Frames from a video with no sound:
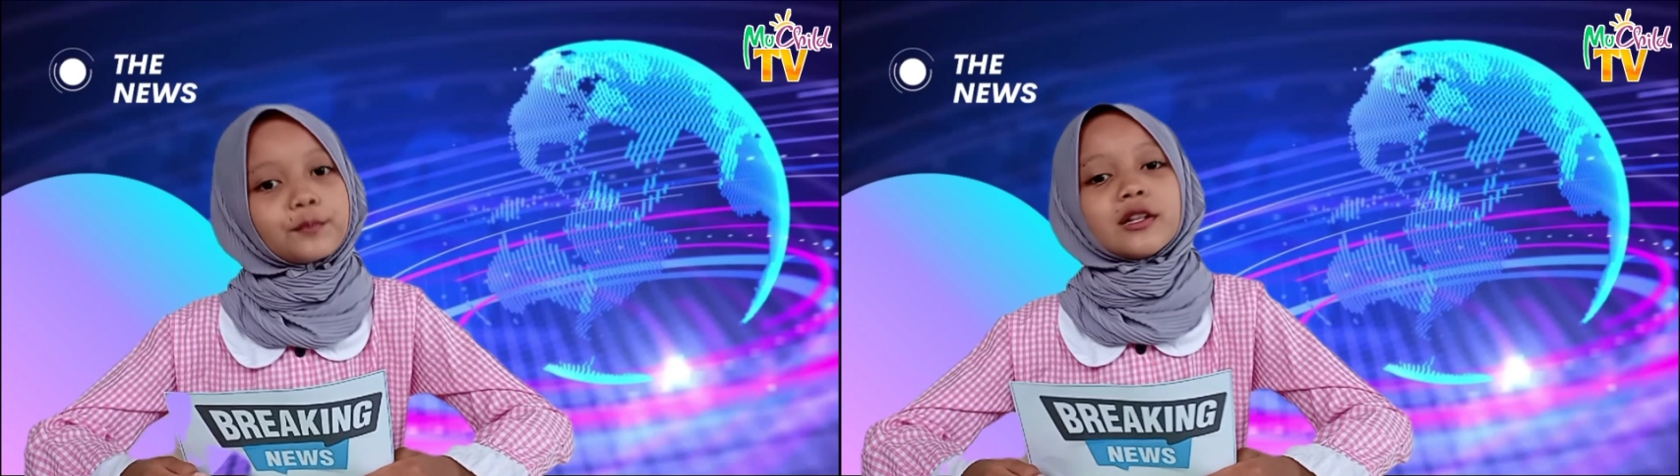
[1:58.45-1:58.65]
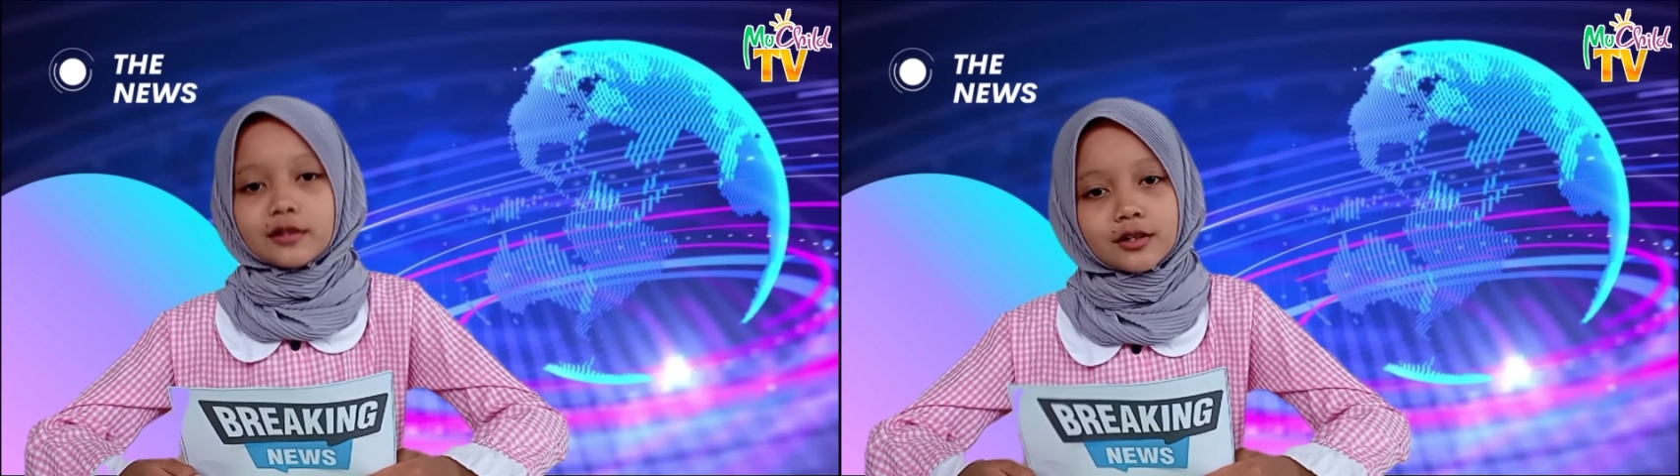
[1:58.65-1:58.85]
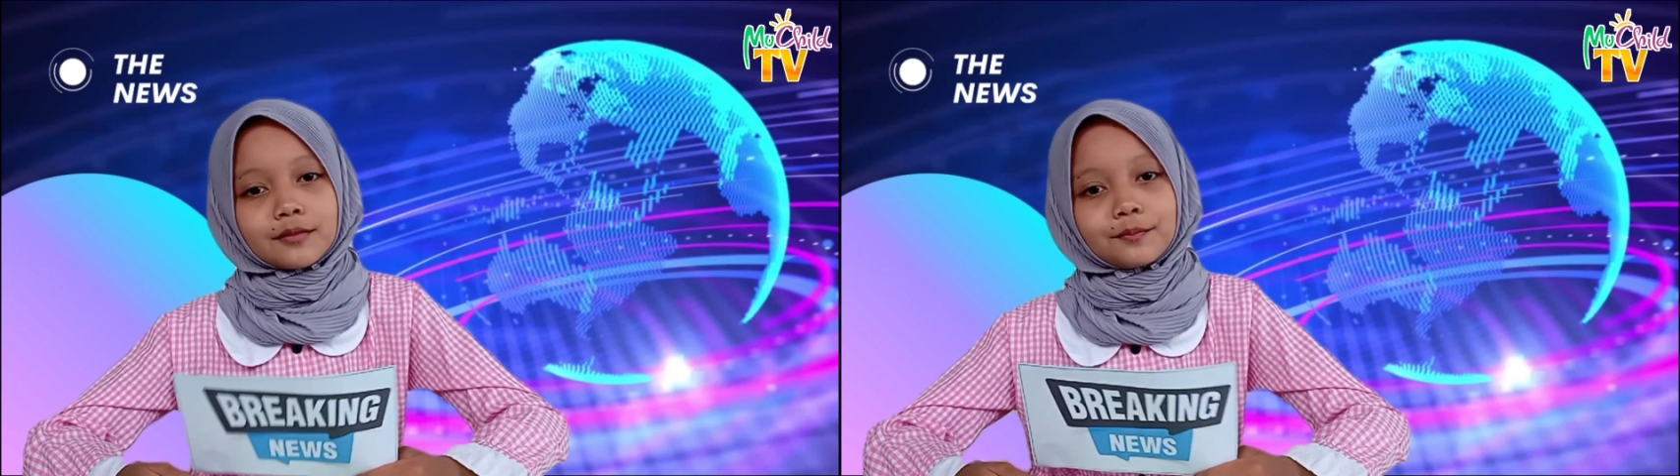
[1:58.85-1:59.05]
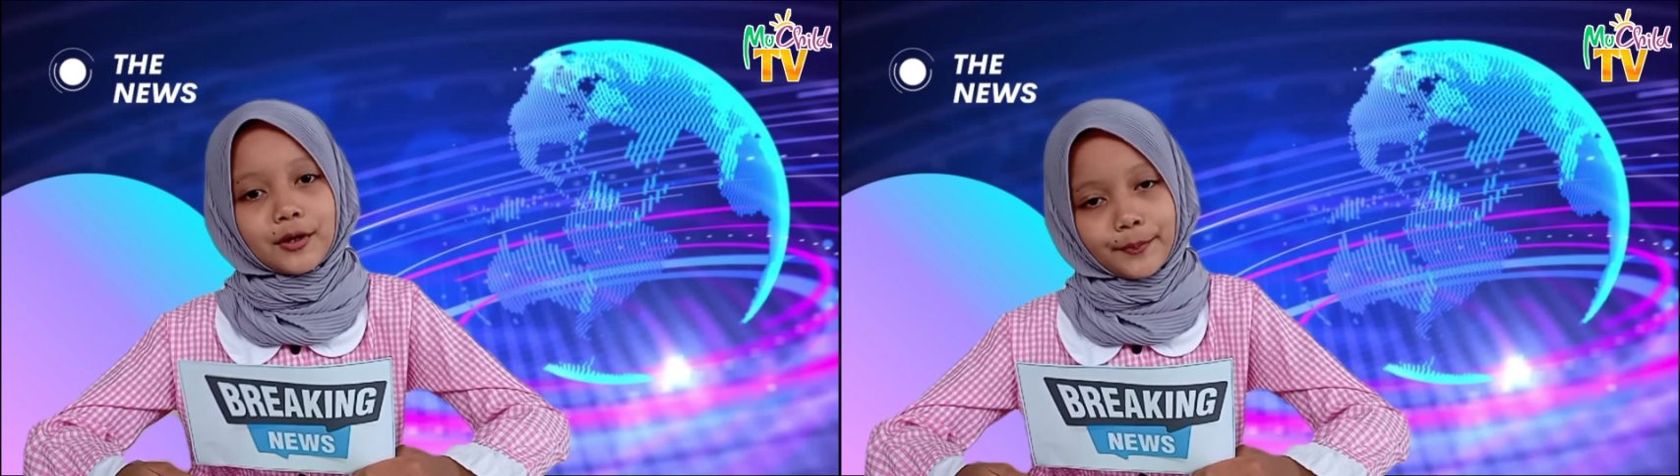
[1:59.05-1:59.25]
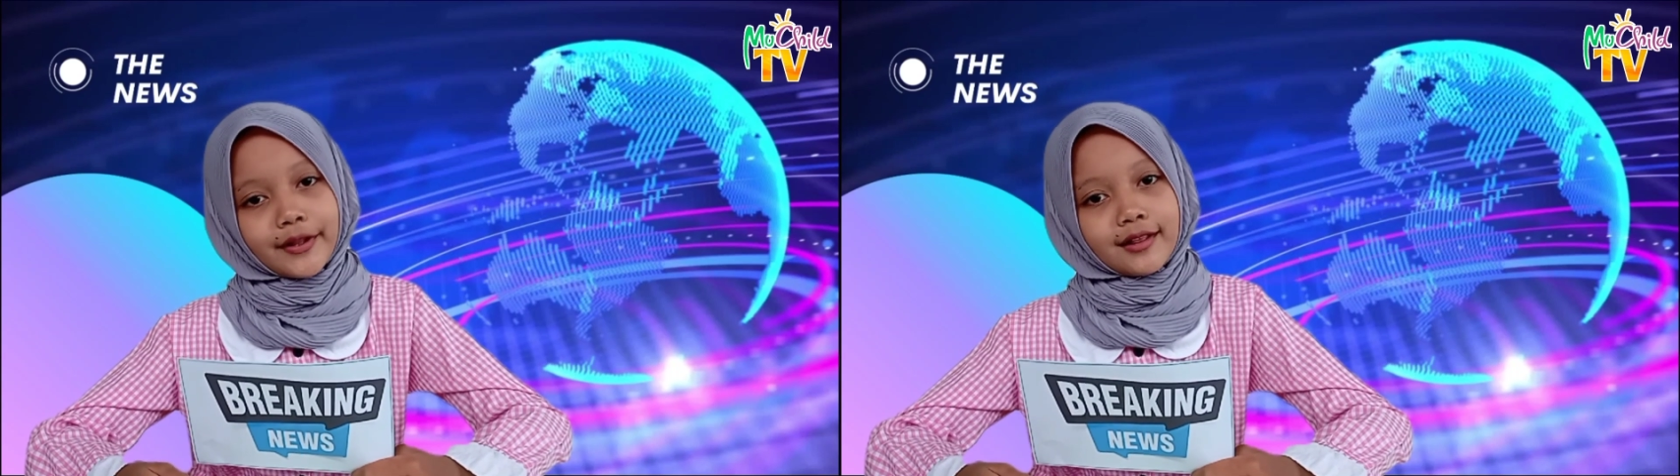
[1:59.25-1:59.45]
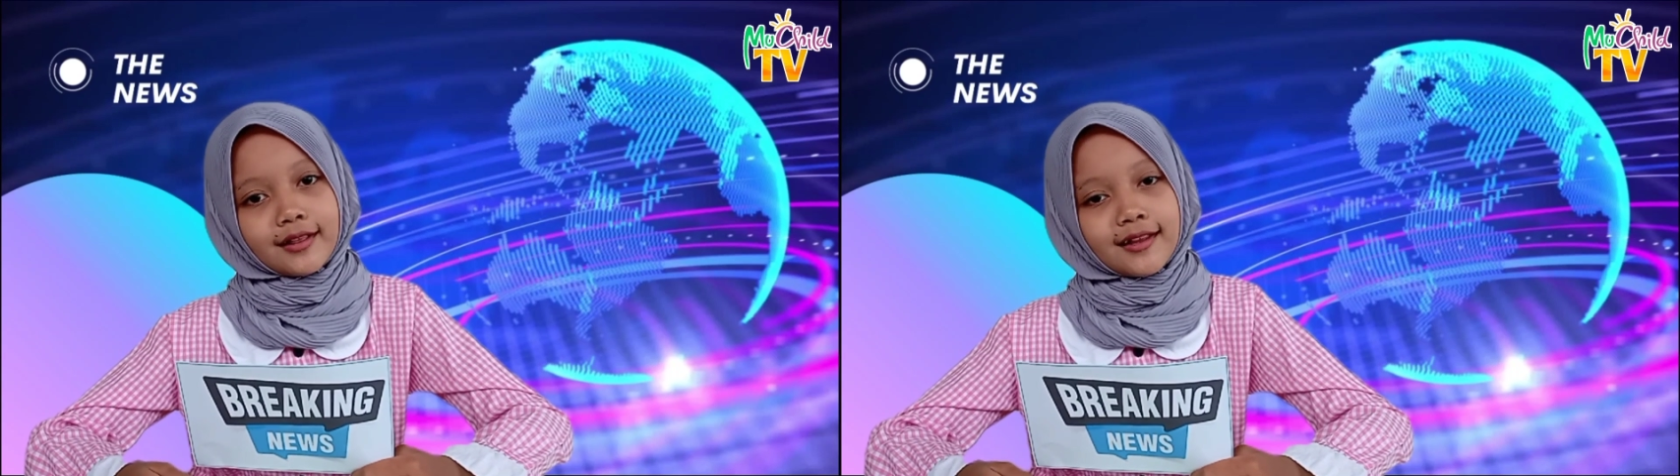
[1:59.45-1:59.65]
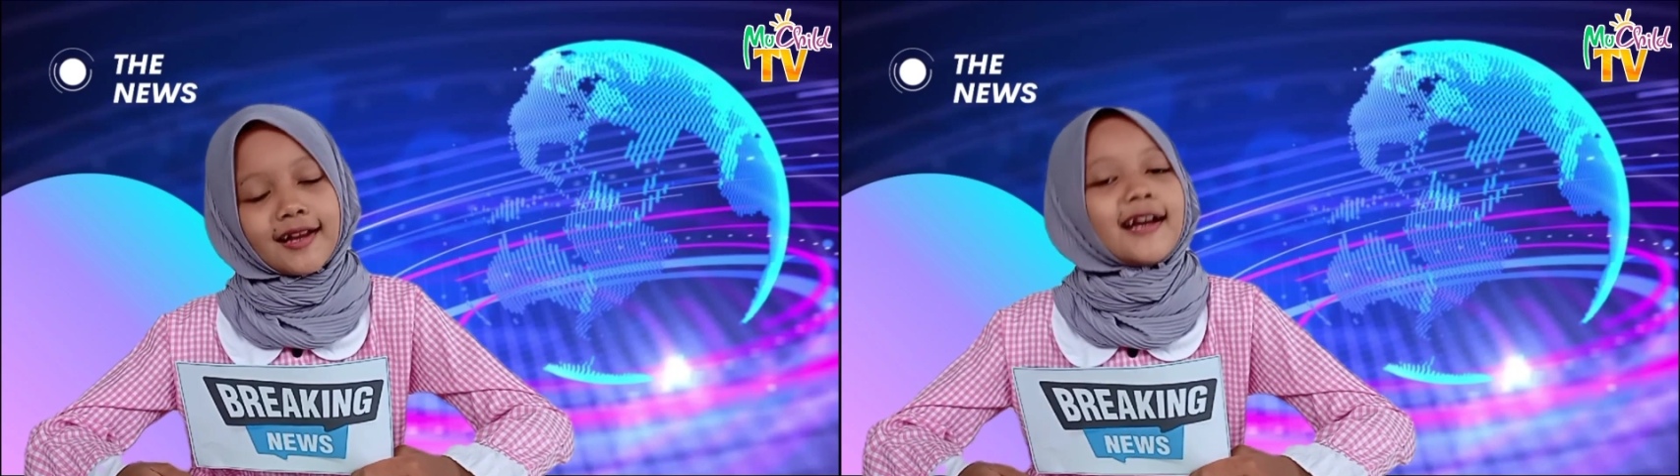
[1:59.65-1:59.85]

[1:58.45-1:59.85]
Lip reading: million people,